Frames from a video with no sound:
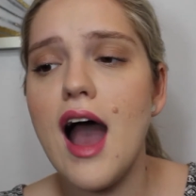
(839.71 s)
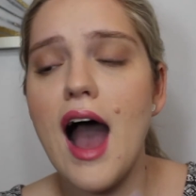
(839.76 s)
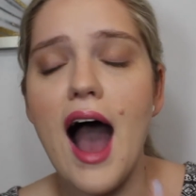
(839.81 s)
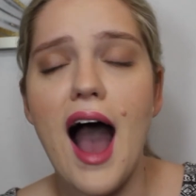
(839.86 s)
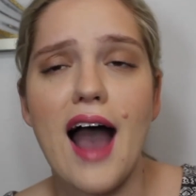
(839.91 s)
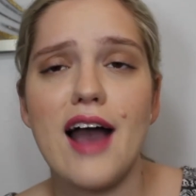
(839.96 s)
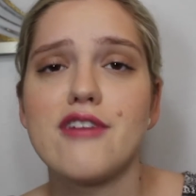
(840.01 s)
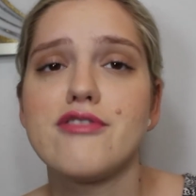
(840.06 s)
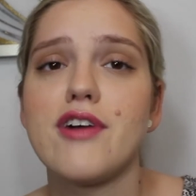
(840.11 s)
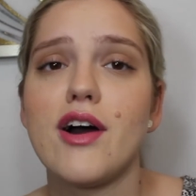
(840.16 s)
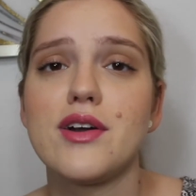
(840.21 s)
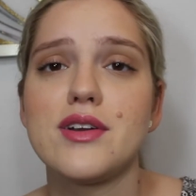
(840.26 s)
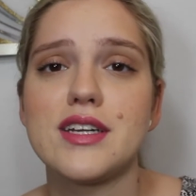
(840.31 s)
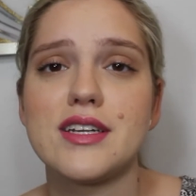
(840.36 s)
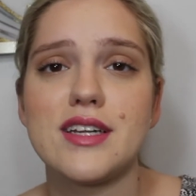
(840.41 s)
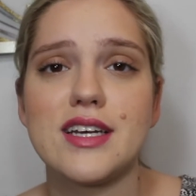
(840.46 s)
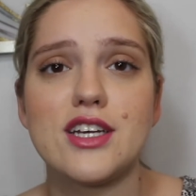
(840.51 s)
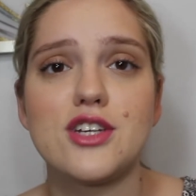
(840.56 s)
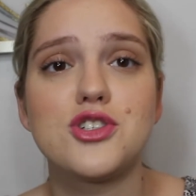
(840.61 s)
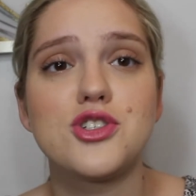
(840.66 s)
I
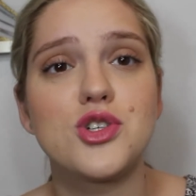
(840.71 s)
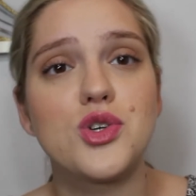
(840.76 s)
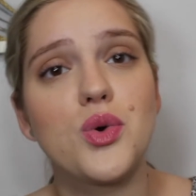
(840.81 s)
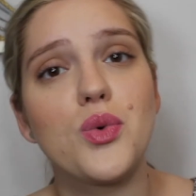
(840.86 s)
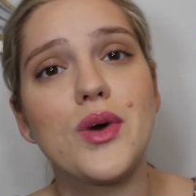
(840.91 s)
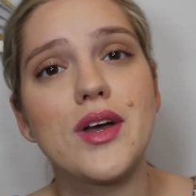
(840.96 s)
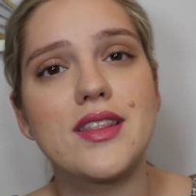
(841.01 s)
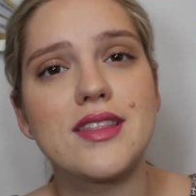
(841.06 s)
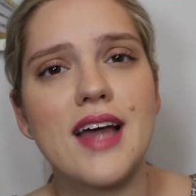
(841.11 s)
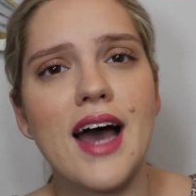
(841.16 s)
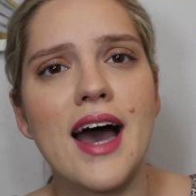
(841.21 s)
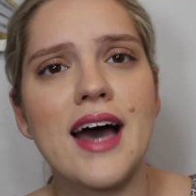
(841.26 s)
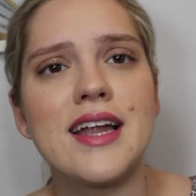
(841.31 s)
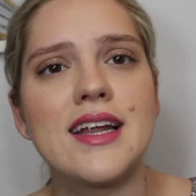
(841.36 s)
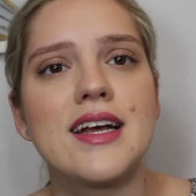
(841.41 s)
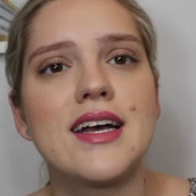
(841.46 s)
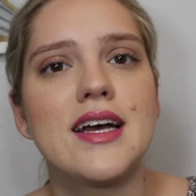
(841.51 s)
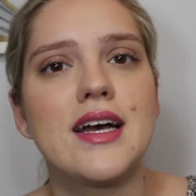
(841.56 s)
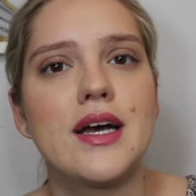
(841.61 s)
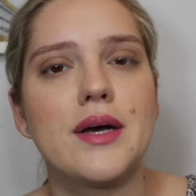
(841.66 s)
found issue with
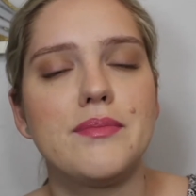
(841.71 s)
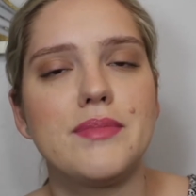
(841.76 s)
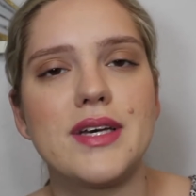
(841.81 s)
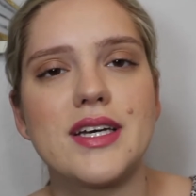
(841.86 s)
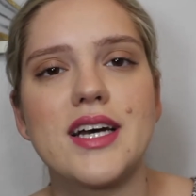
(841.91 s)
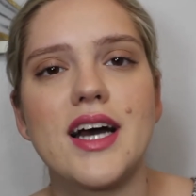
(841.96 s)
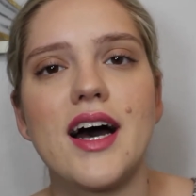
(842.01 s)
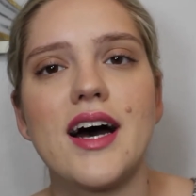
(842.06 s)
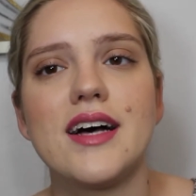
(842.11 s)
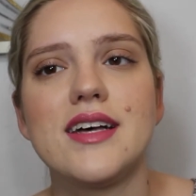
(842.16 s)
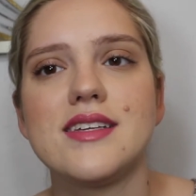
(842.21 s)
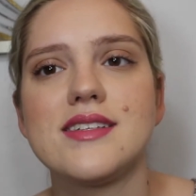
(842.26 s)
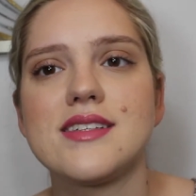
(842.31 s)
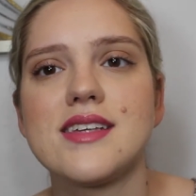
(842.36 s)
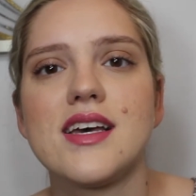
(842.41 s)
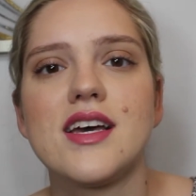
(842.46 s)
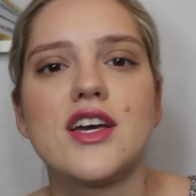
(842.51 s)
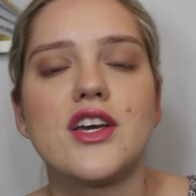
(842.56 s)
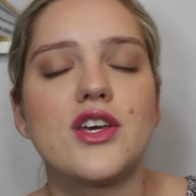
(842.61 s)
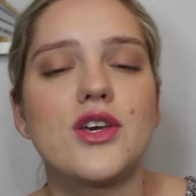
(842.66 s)
that
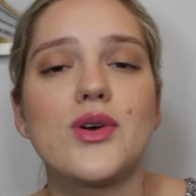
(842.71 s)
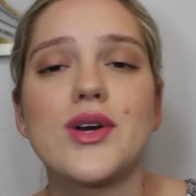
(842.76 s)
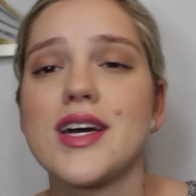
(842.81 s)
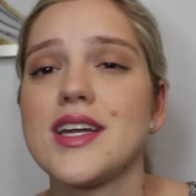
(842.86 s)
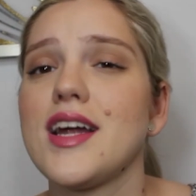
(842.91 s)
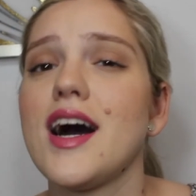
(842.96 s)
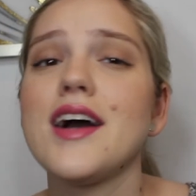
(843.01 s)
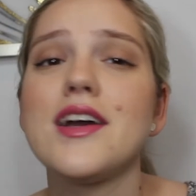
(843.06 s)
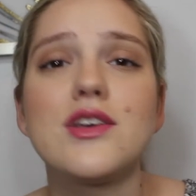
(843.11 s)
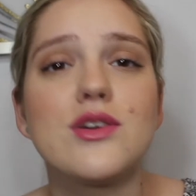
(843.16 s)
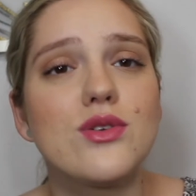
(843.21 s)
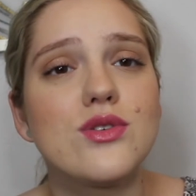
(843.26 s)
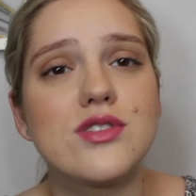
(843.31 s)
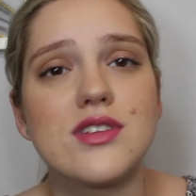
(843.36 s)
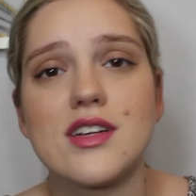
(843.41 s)
because you cannot use an